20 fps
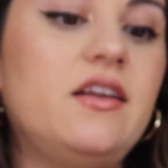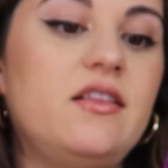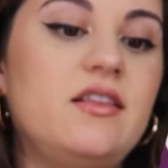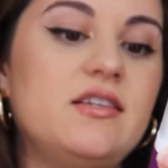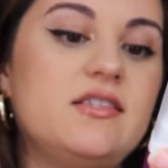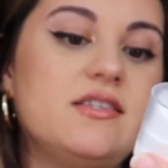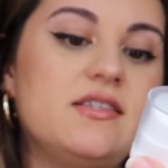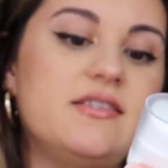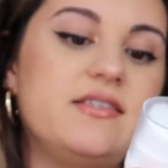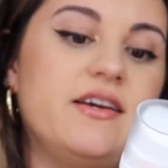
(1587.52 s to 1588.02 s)

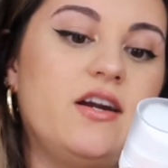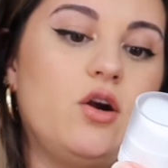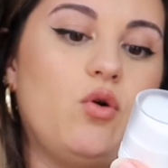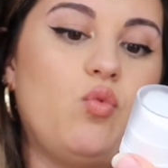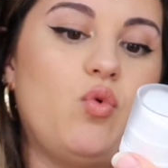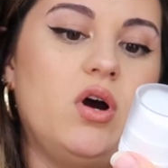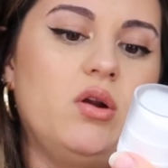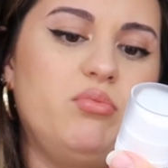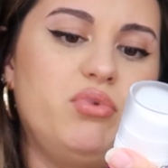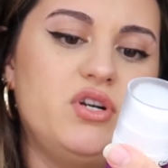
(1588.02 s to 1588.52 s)
this is their
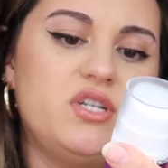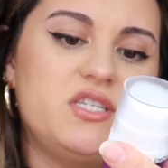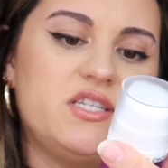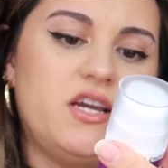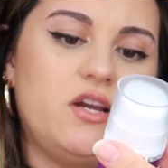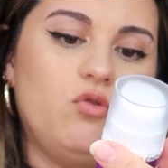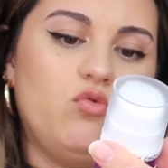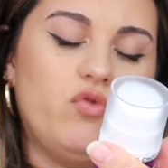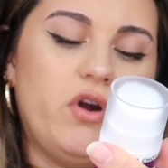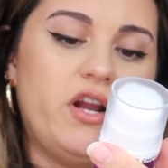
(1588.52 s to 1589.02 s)
1%
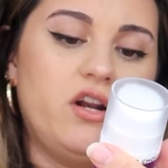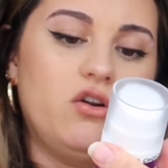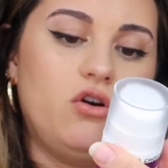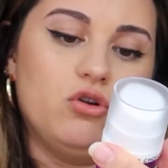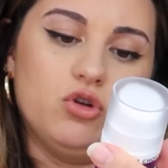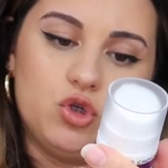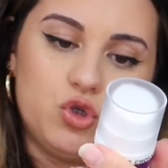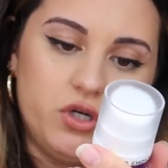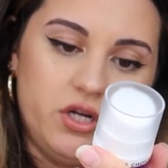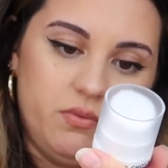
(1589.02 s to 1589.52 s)

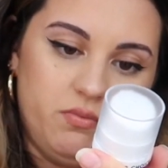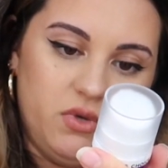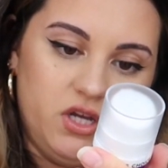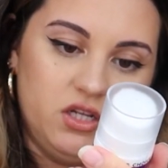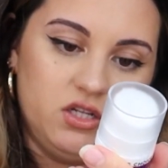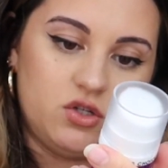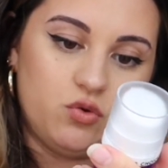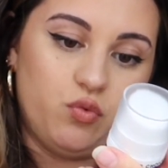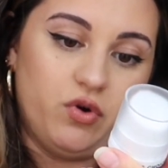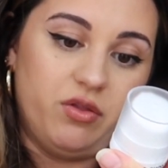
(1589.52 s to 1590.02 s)
retinol
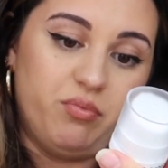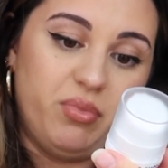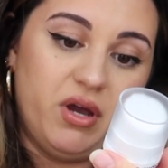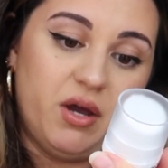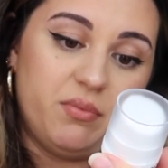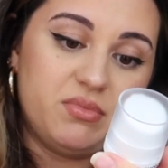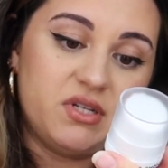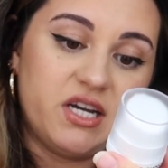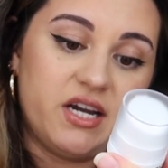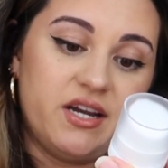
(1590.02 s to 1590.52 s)
treatment with
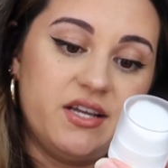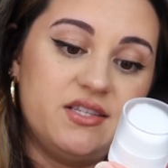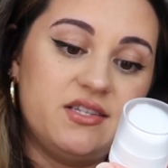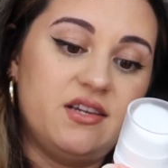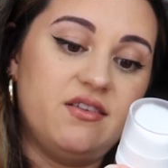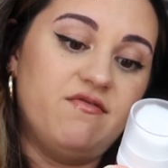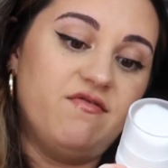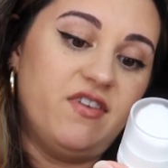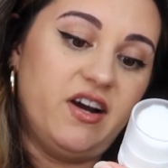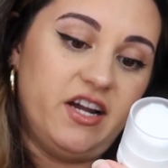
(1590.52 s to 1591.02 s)
peptides
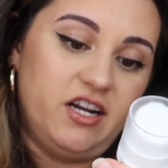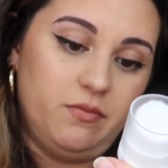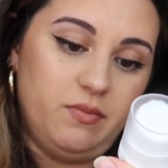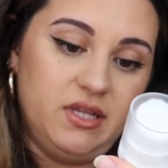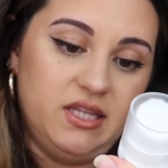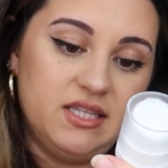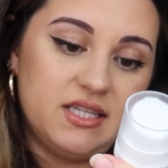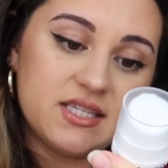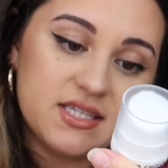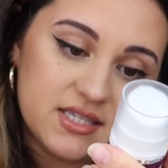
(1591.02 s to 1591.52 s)
and
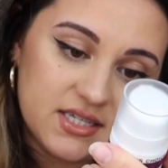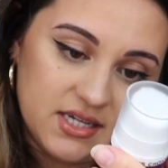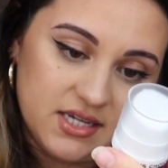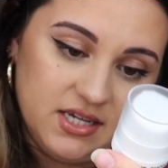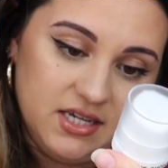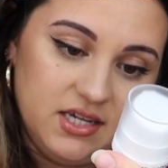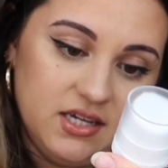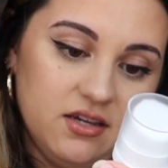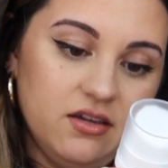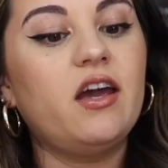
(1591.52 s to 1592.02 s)
vitamin
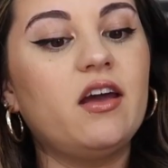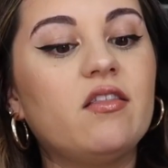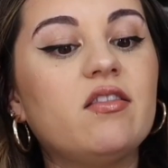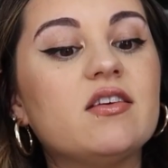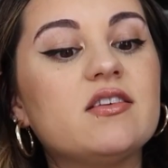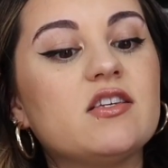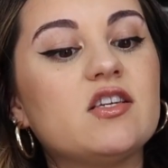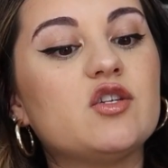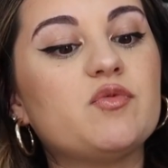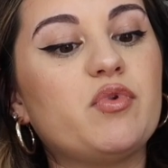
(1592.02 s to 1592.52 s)
C. And
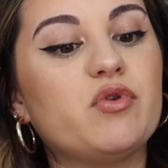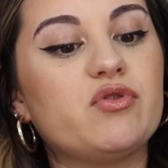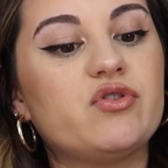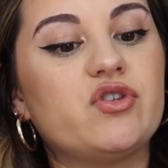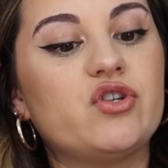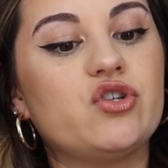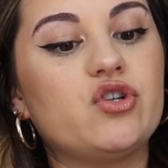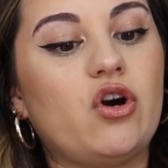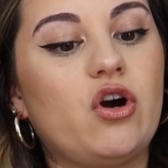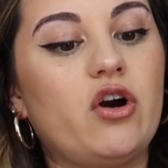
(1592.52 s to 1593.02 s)
this is supposed
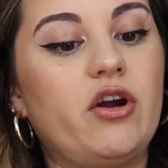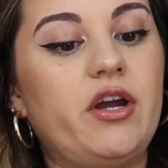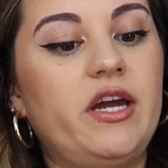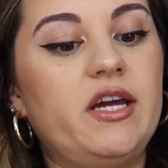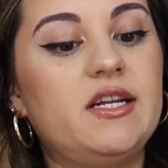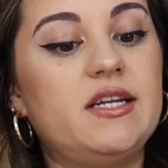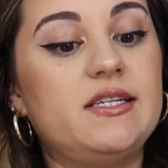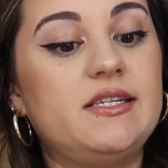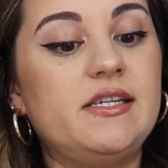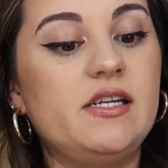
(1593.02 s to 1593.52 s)
to
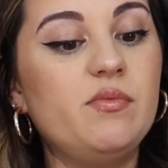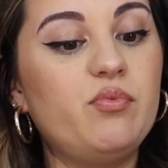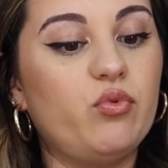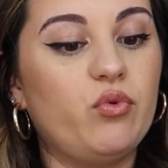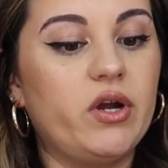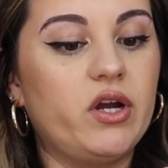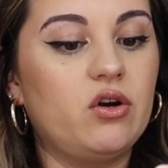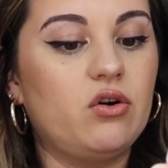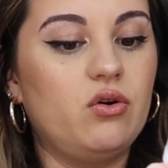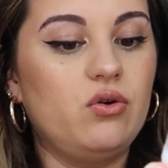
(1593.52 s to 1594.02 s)
target deep
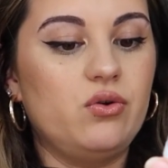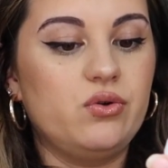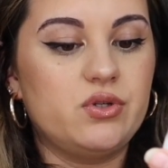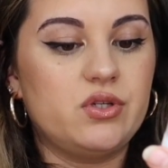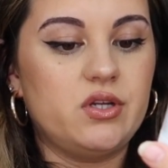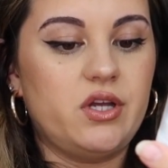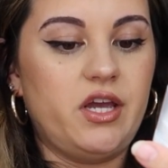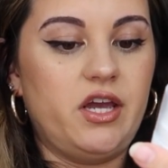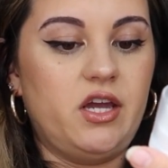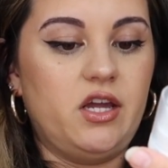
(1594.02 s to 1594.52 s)

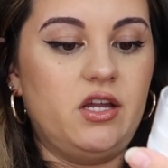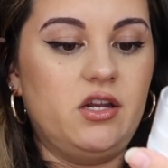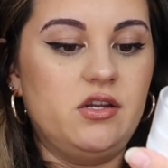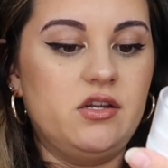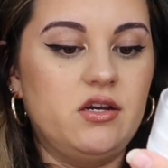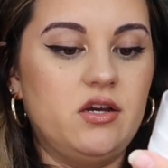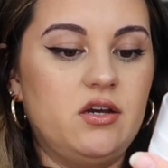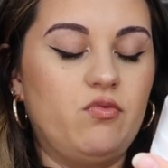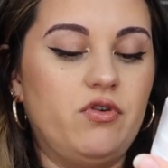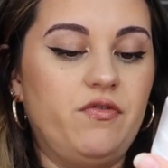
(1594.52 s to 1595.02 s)
wrinkles
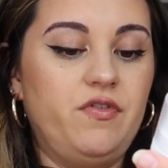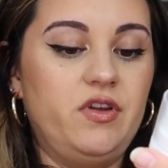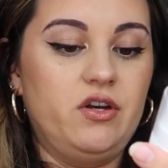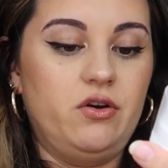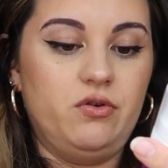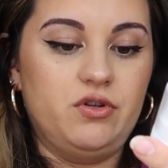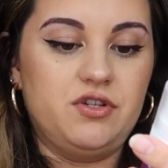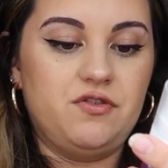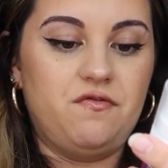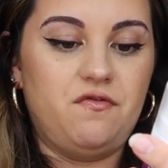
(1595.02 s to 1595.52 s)
and
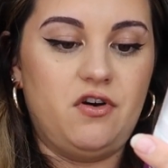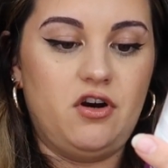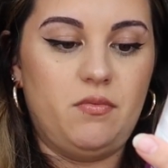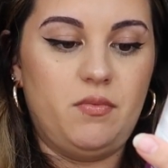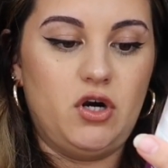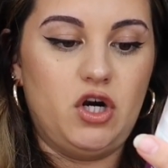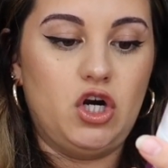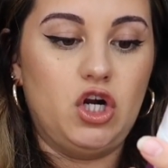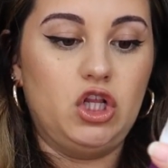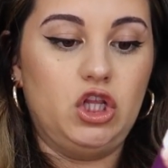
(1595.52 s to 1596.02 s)
reveals
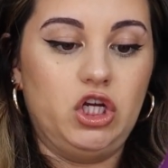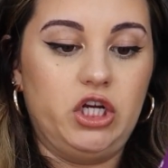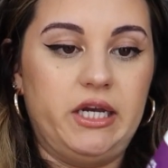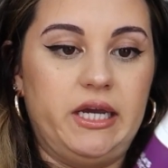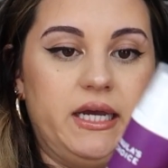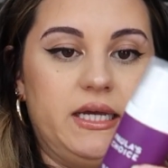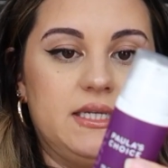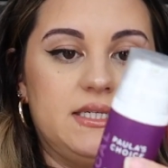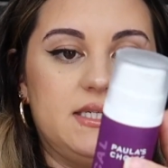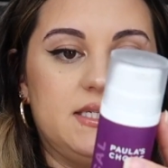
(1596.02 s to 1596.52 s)
firmer
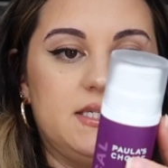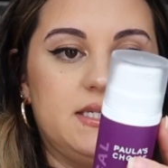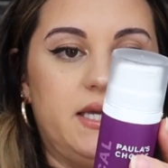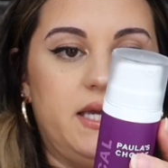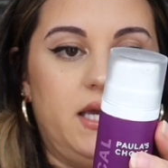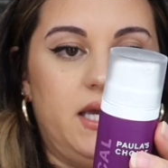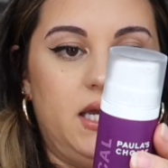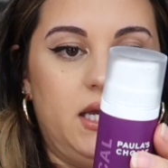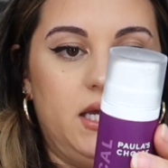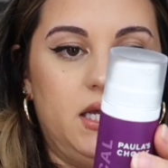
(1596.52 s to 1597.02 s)
looking
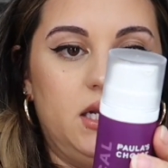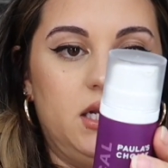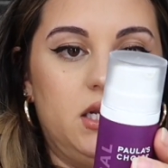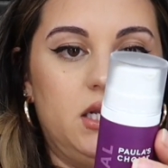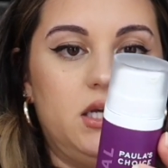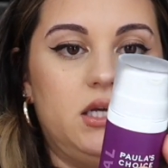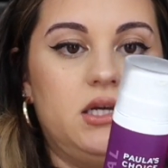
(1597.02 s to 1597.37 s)
skin. And